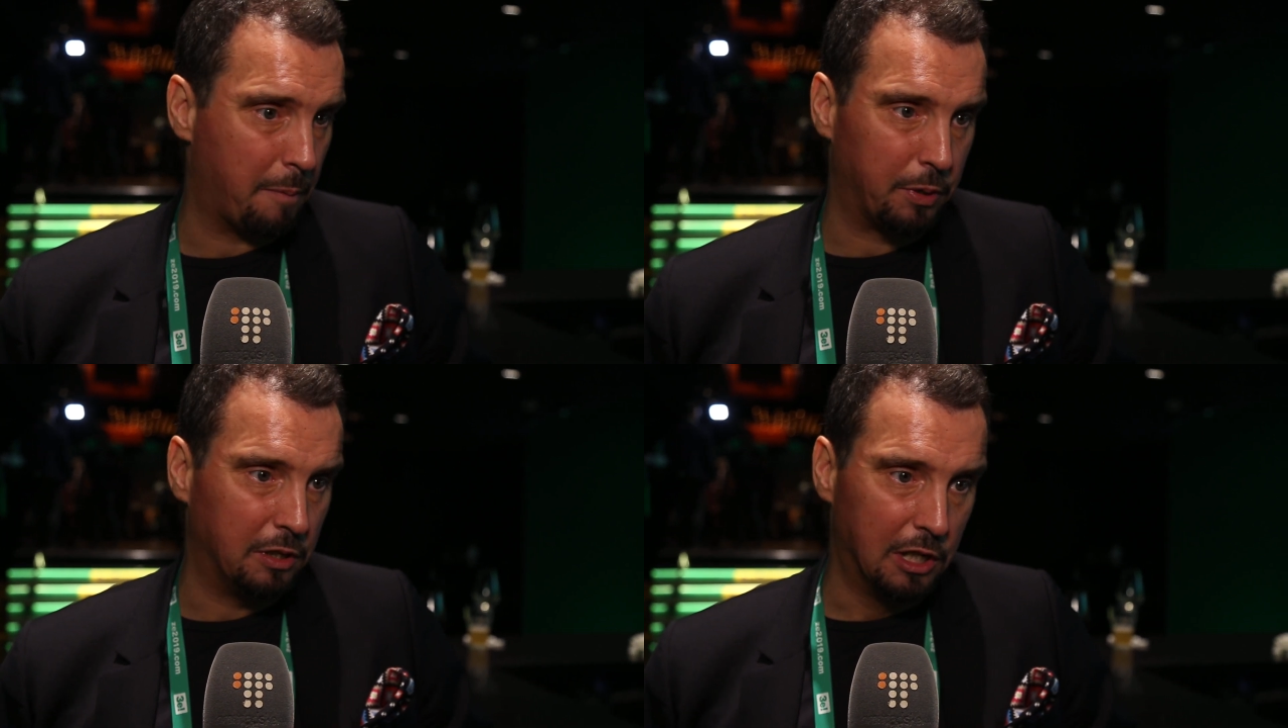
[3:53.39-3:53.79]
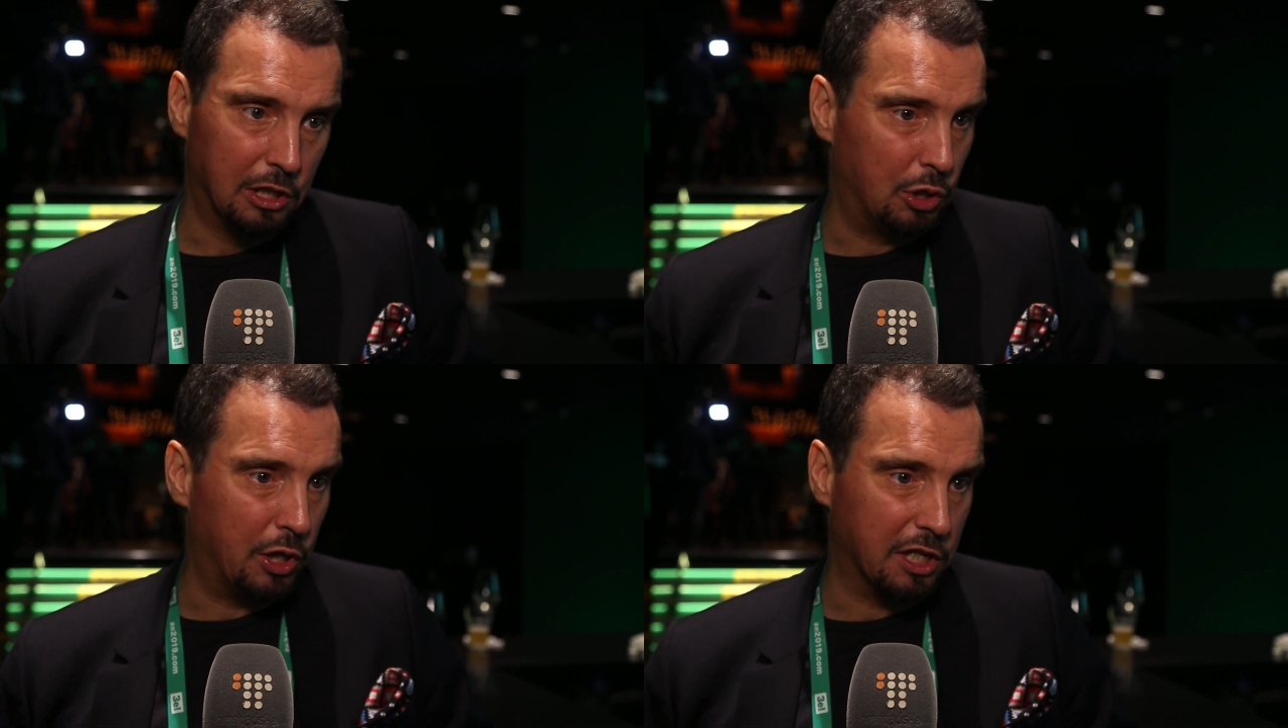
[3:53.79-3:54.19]
happen
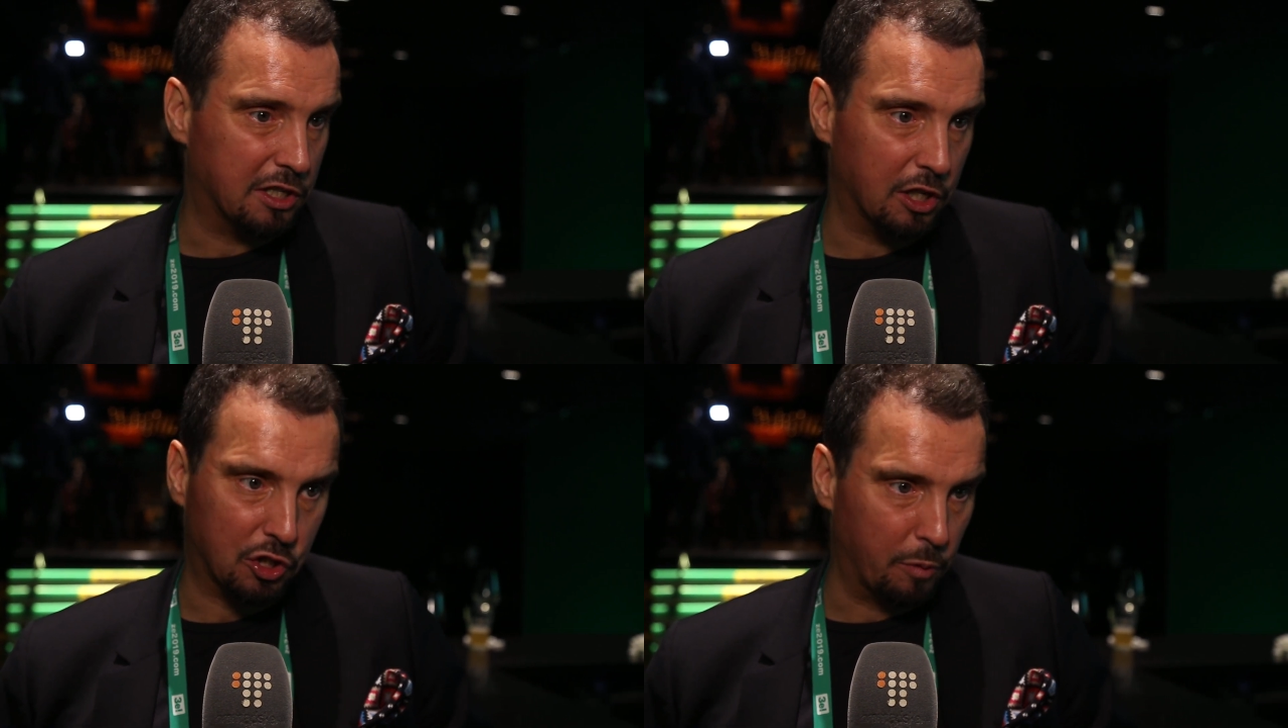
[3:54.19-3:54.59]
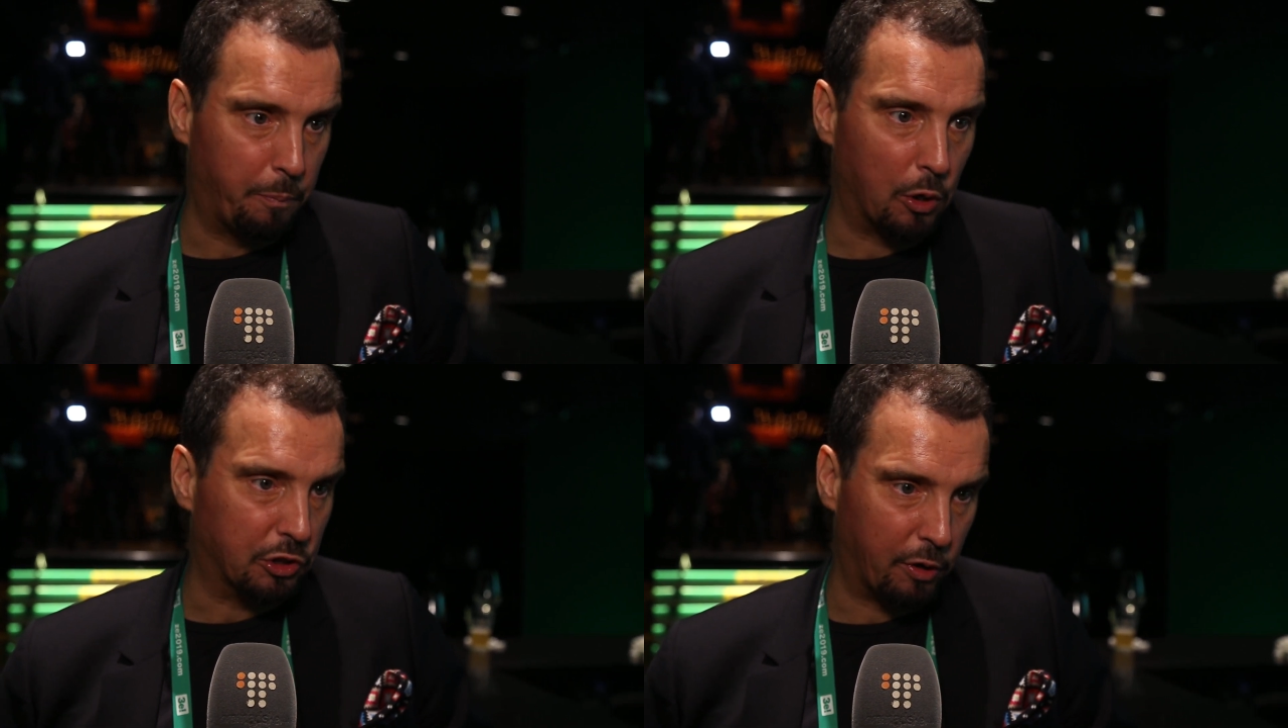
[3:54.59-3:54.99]
to his
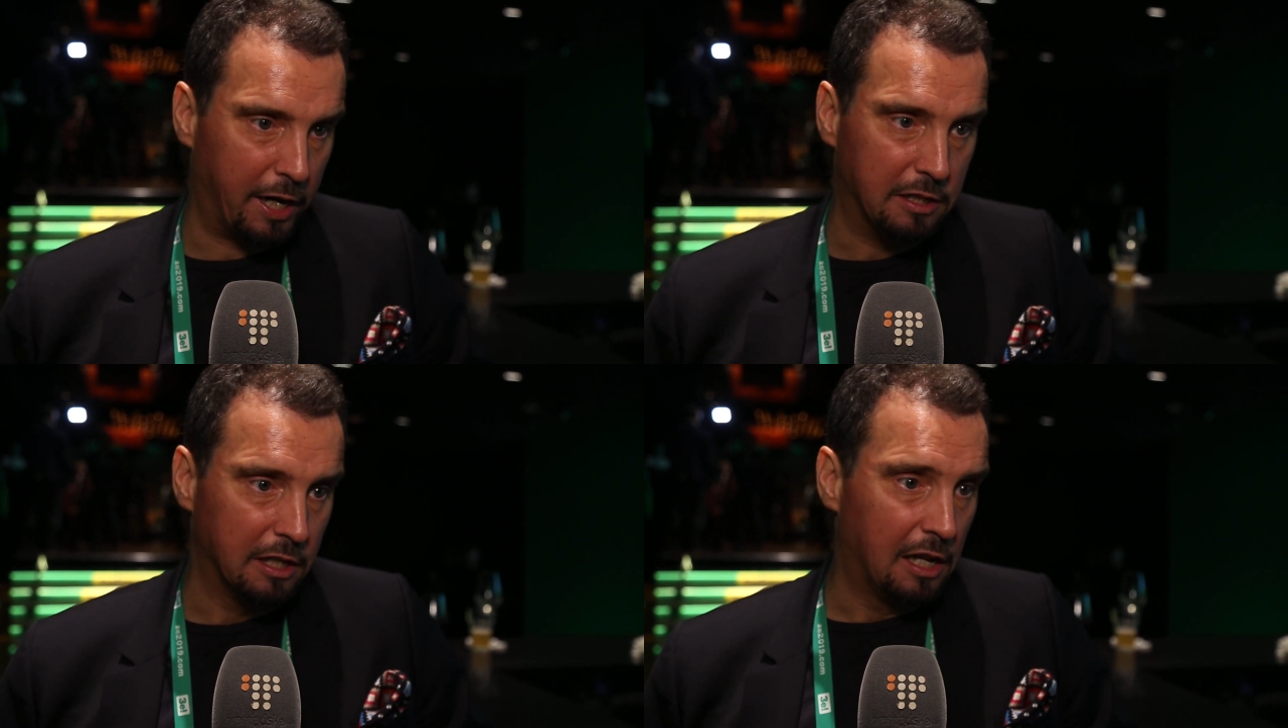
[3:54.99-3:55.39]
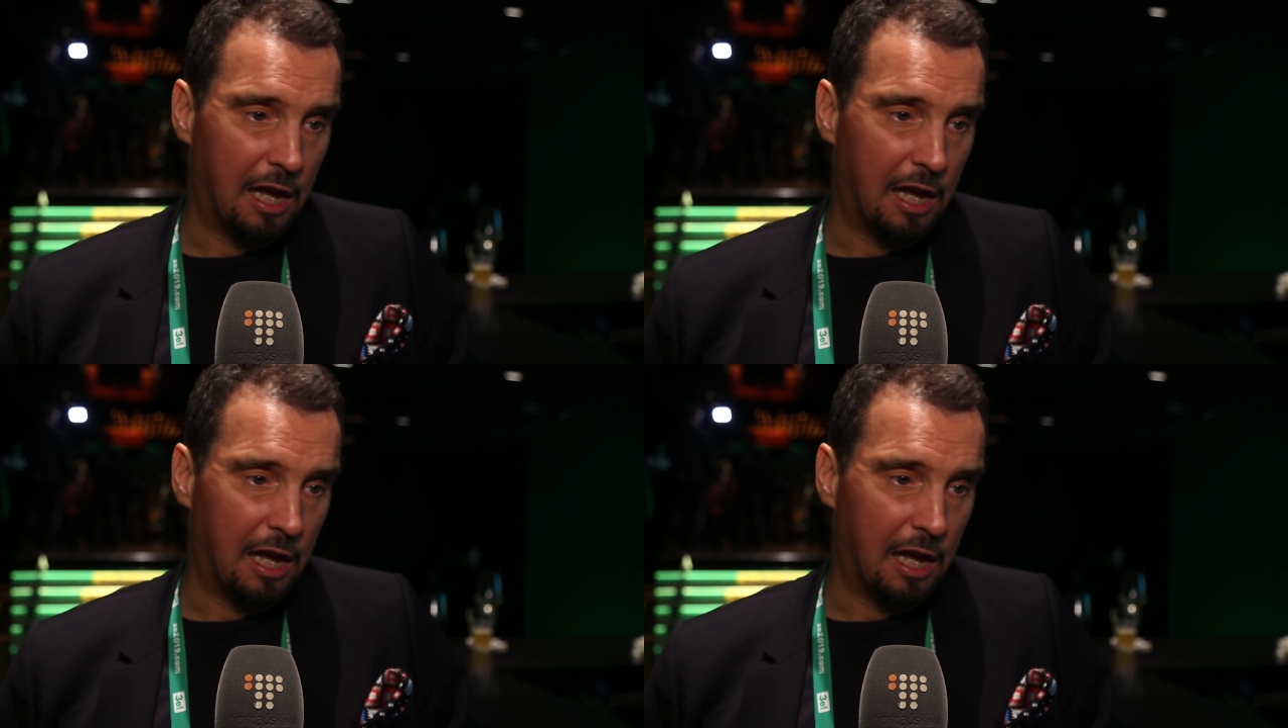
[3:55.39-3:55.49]
support rate,